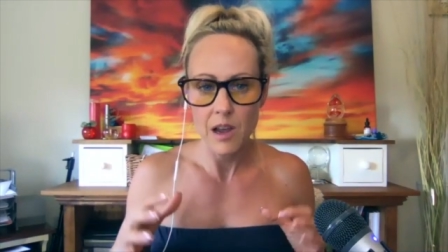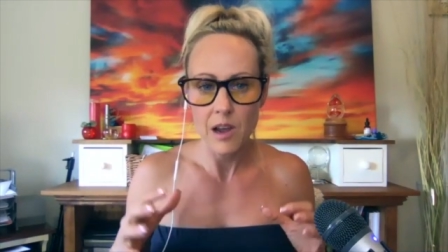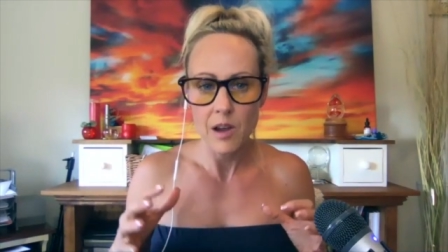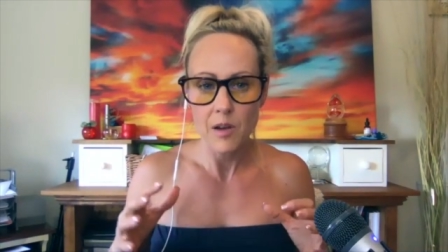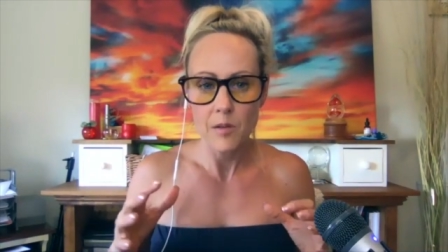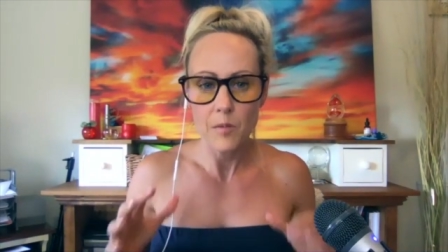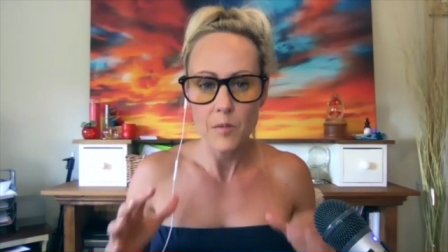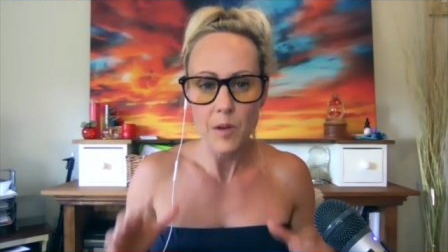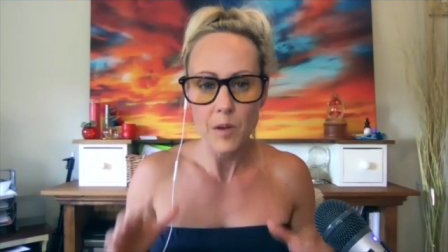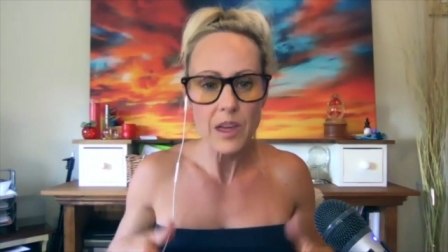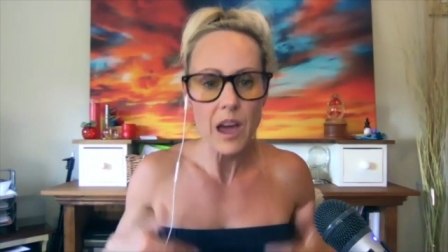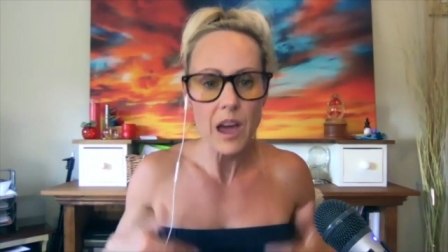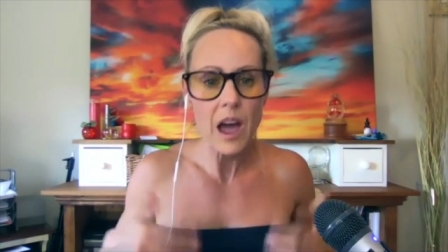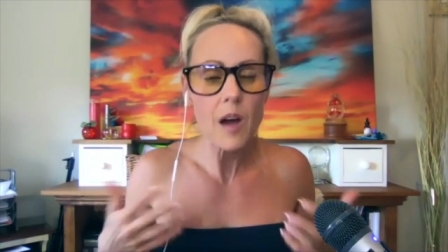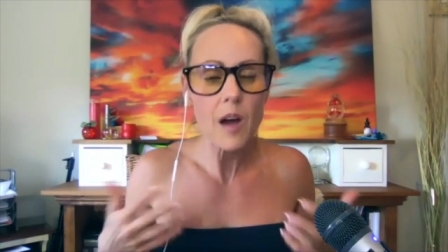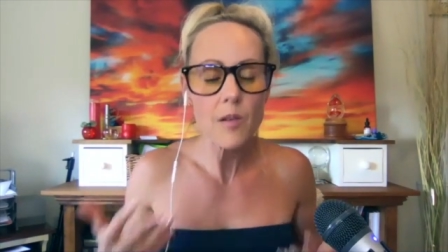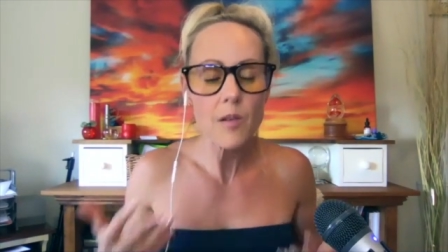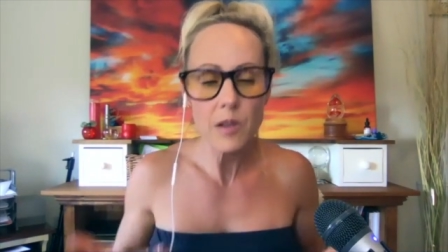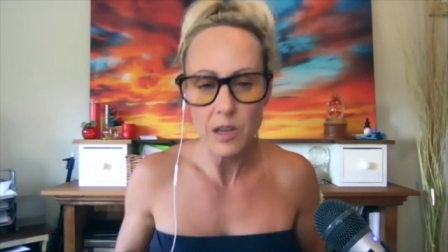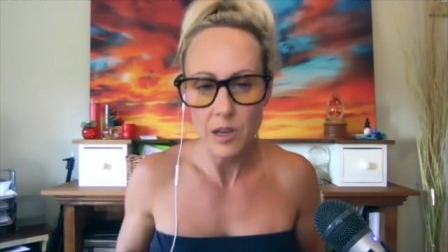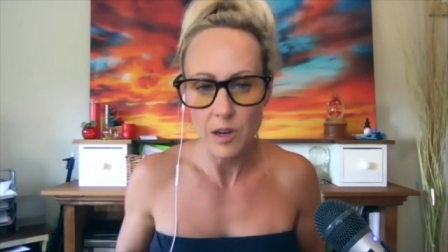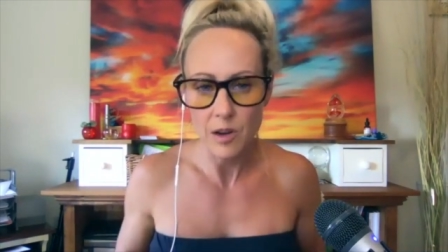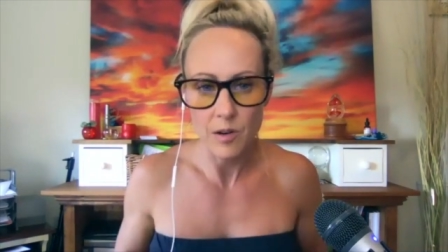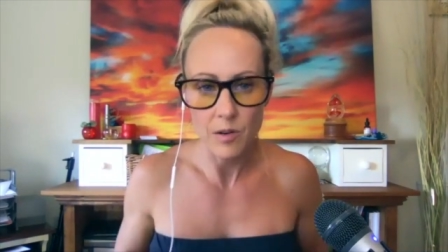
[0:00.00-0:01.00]
without
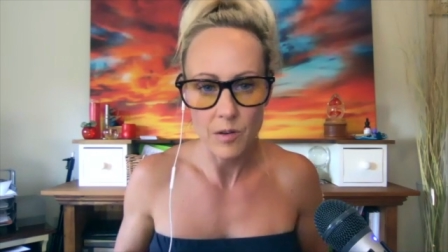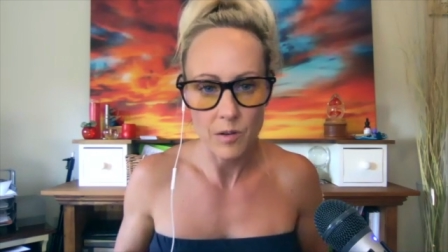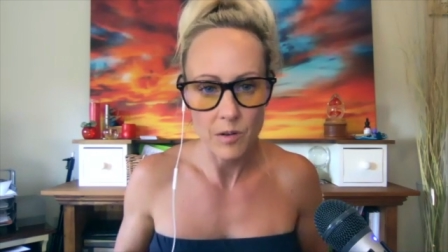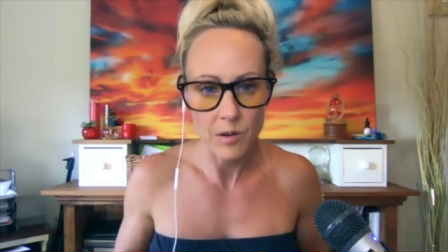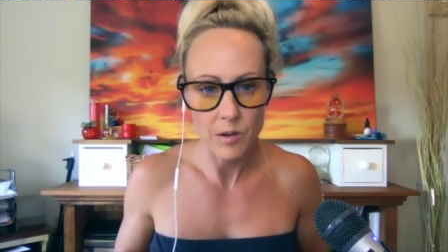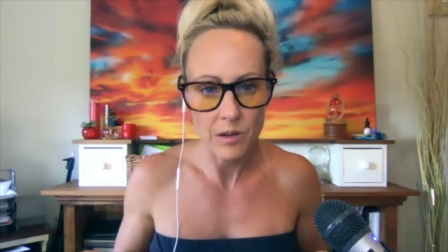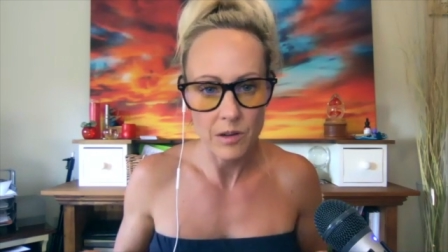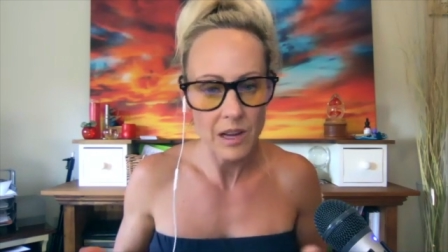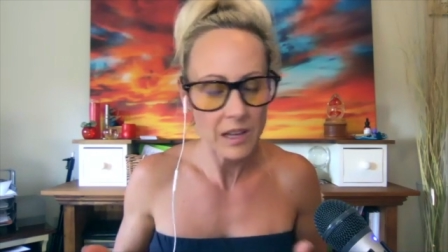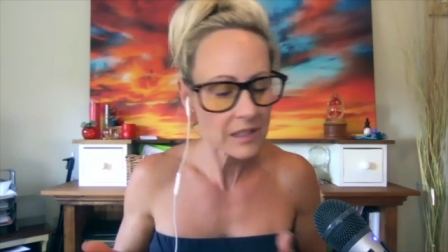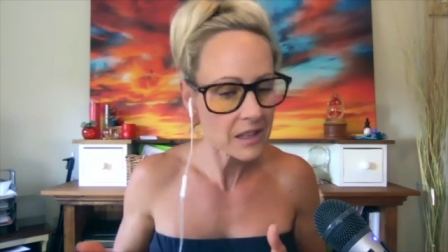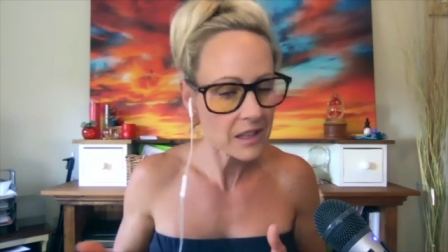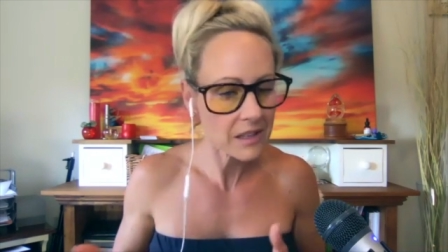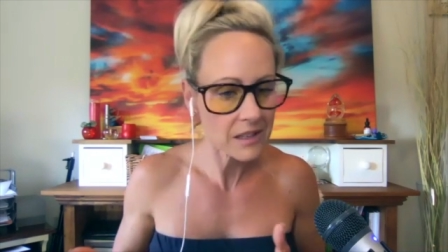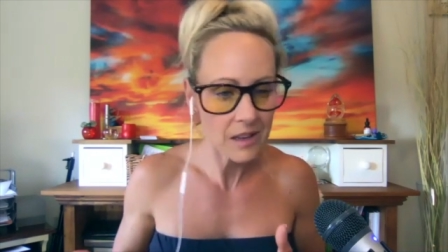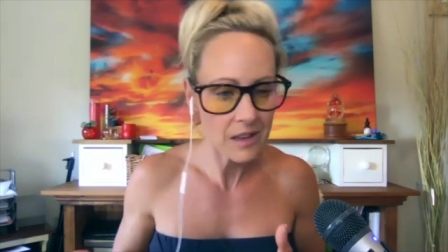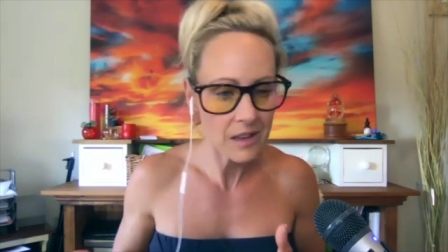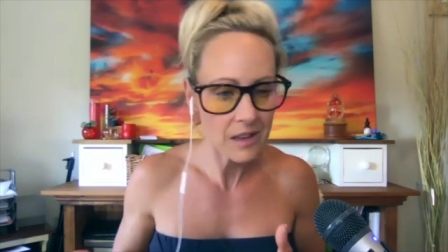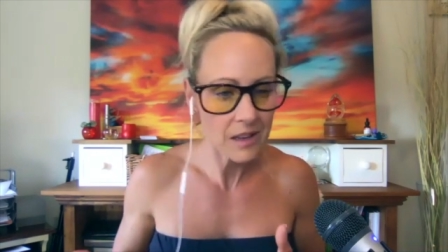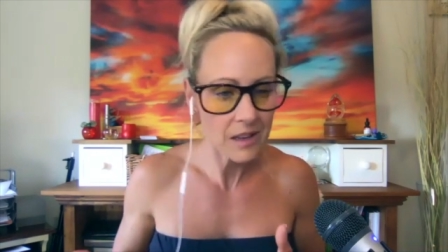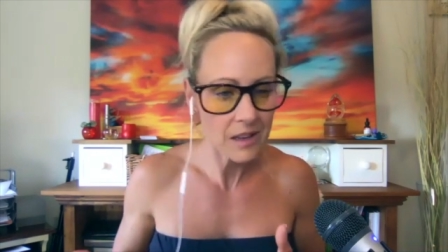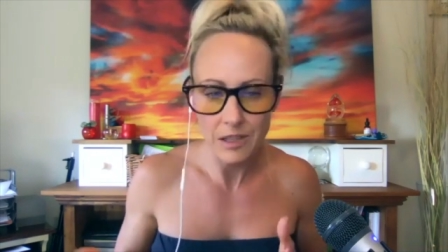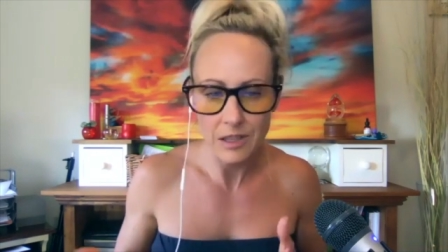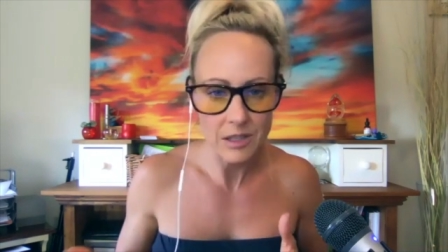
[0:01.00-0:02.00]
you
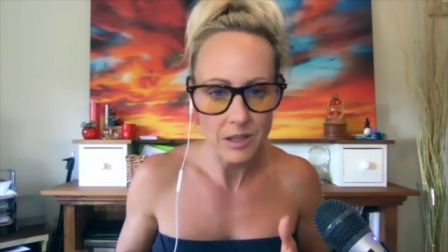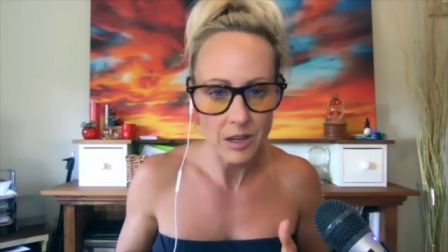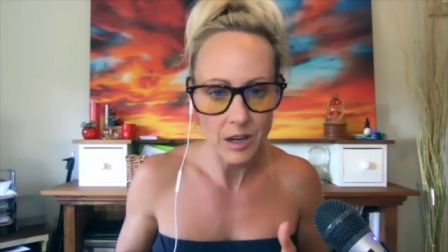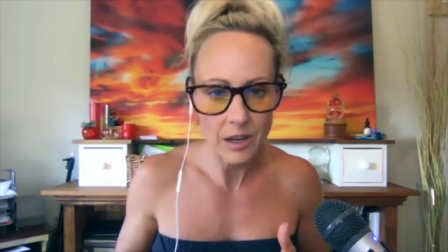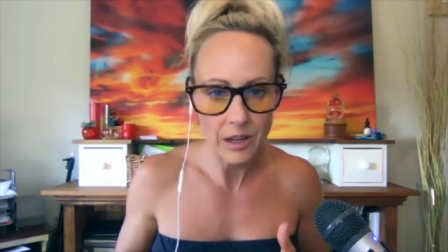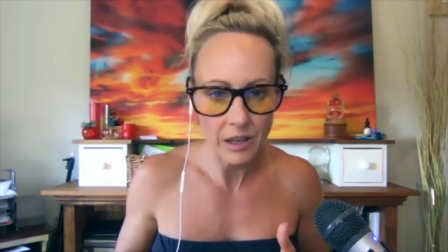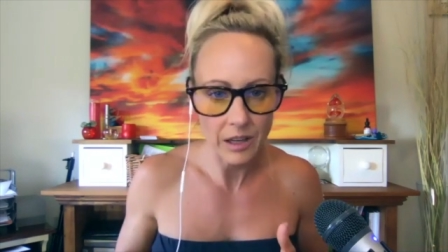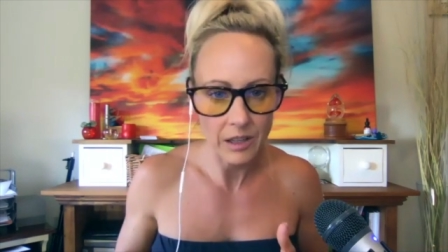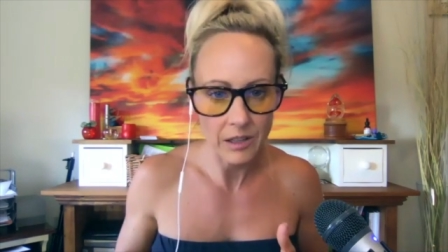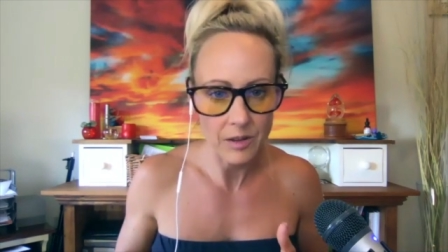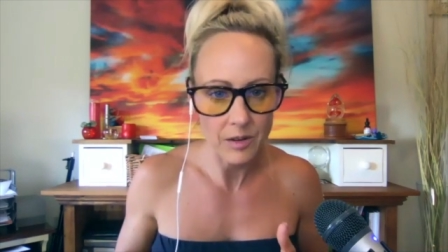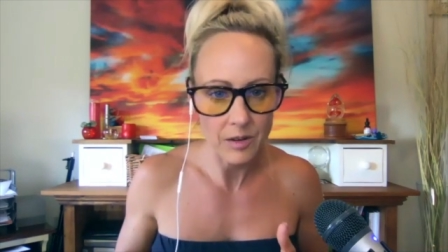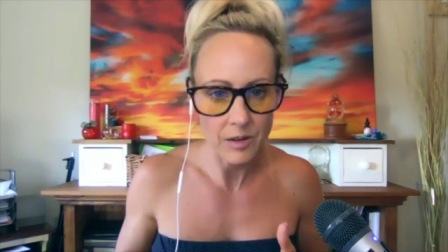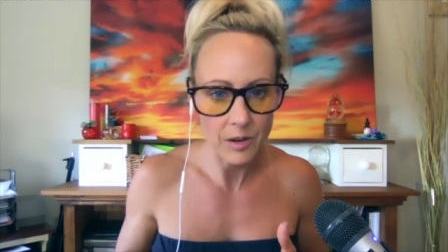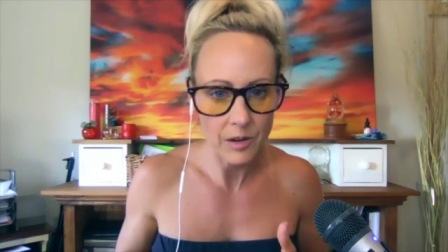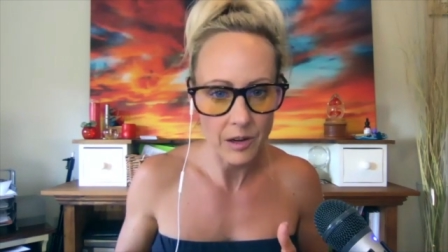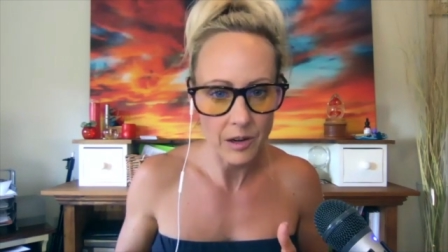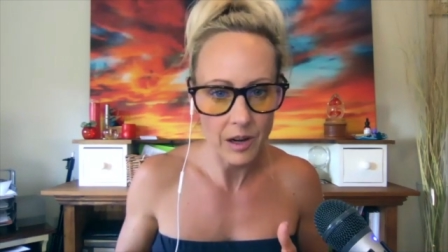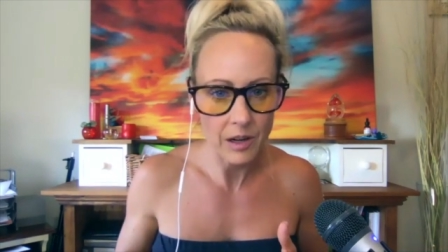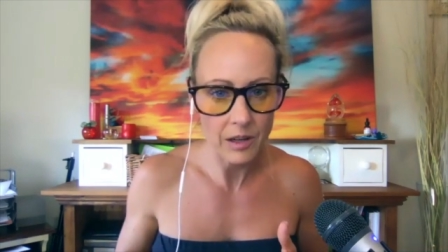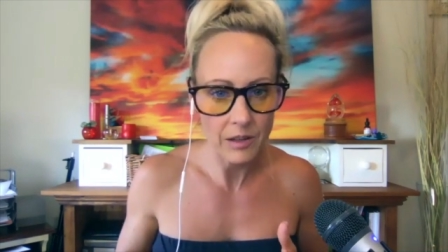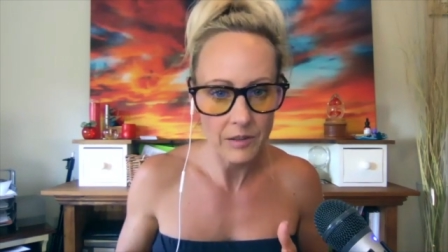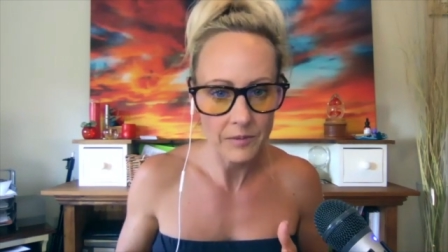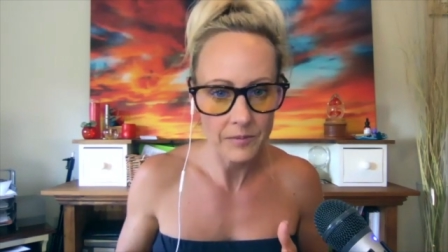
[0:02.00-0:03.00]
necessarily starting a new
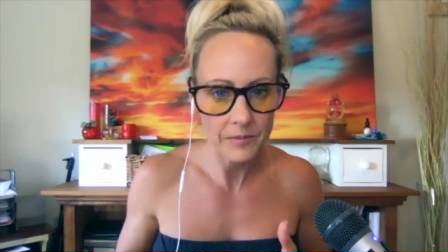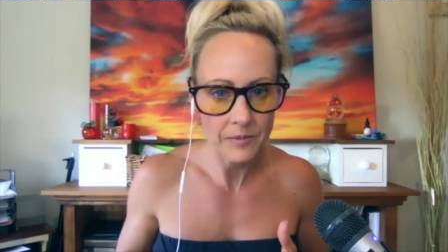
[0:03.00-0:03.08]
career.